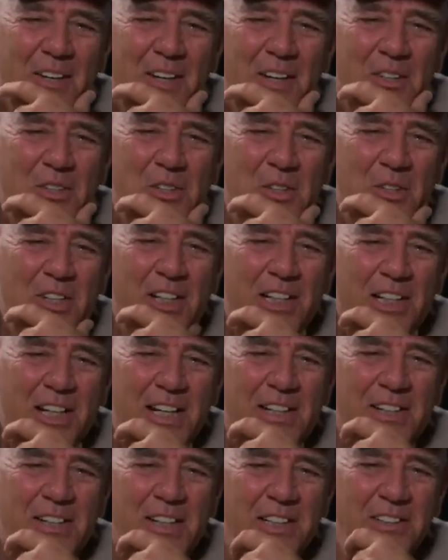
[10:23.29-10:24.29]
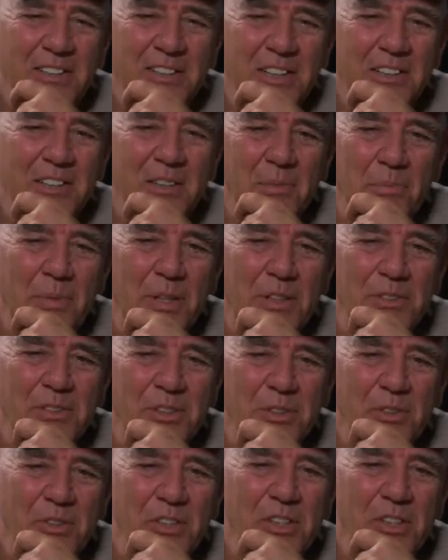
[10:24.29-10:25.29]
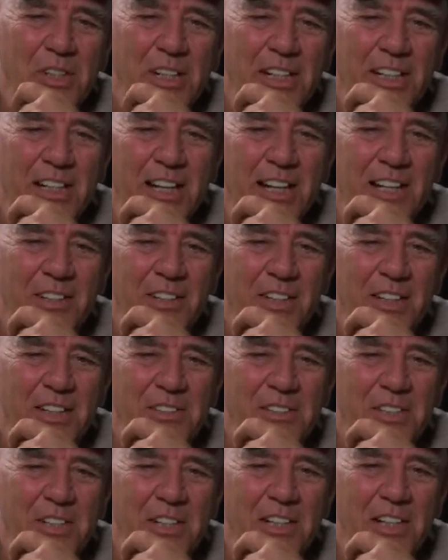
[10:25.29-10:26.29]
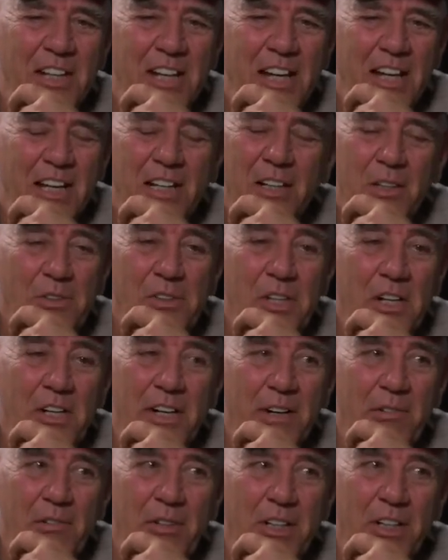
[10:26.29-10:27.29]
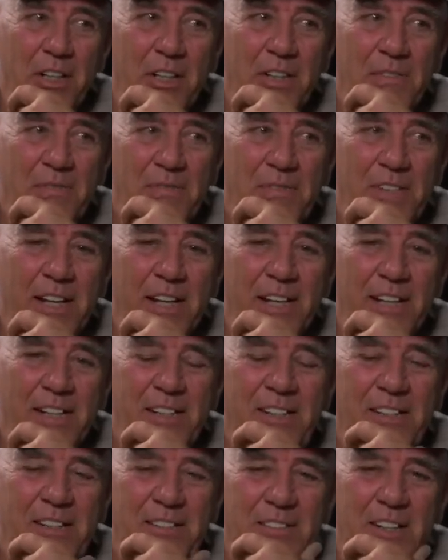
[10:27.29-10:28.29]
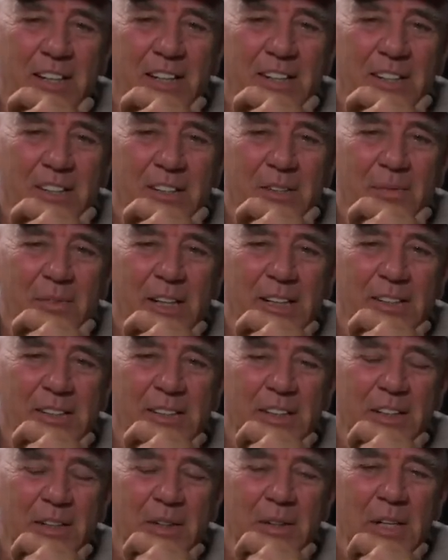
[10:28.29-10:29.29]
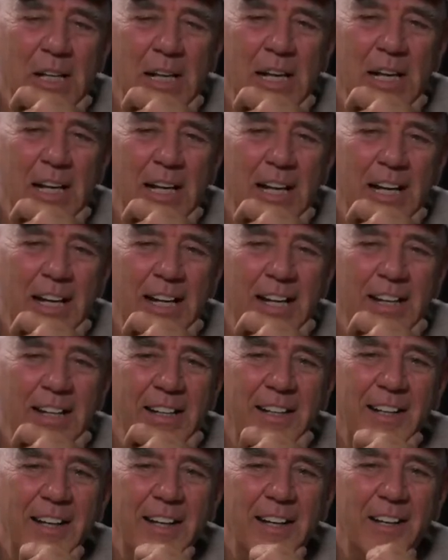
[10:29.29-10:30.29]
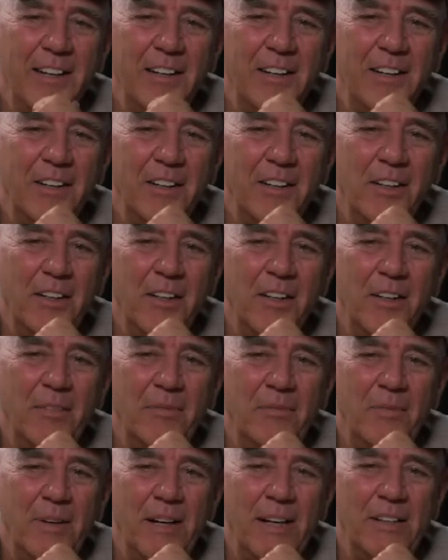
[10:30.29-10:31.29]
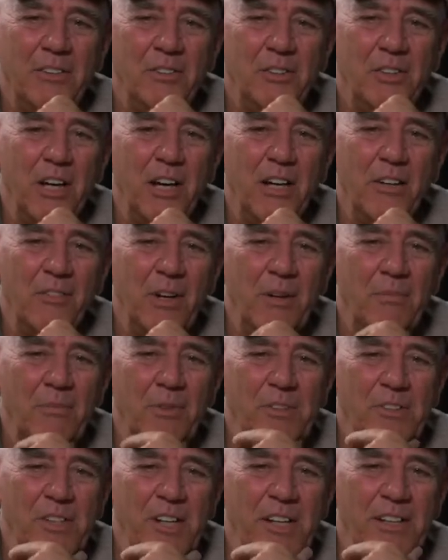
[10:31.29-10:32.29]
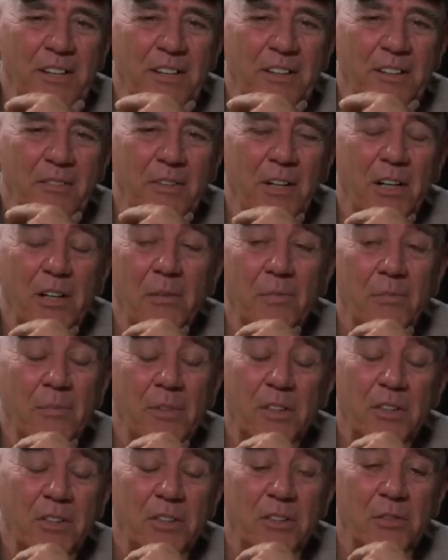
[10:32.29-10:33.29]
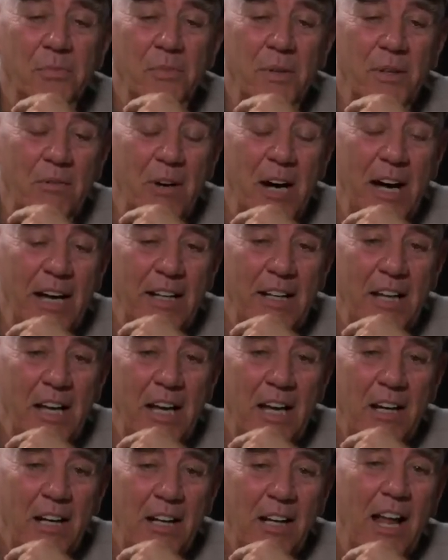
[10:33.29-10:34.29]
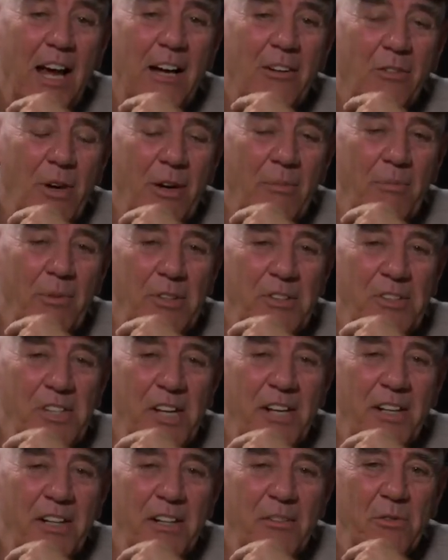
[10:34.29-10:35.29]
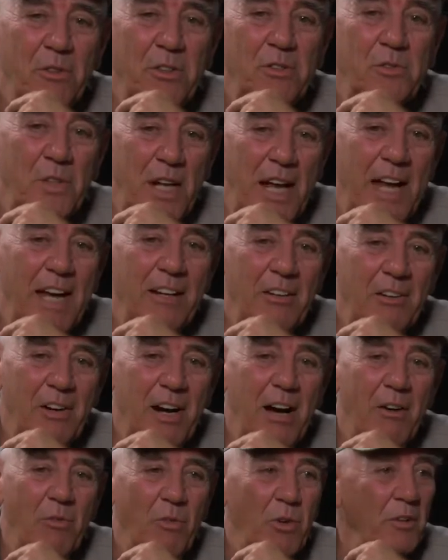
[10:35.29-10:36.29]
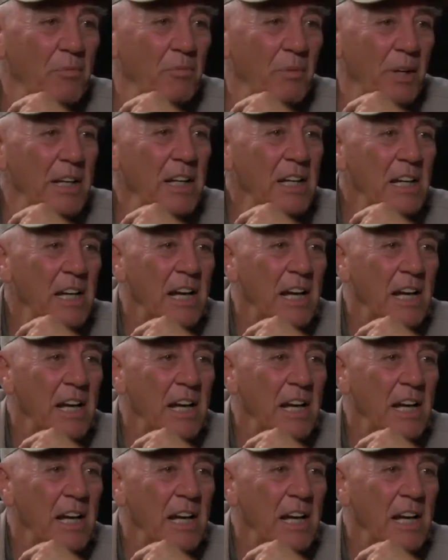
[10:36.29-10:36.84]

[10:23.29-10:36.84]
shooting contest. It's a pistol shooting contest, and it goes on every year down in New Mexico. And my SOG representative, or excuse me, my Glock representative was hanging out with me,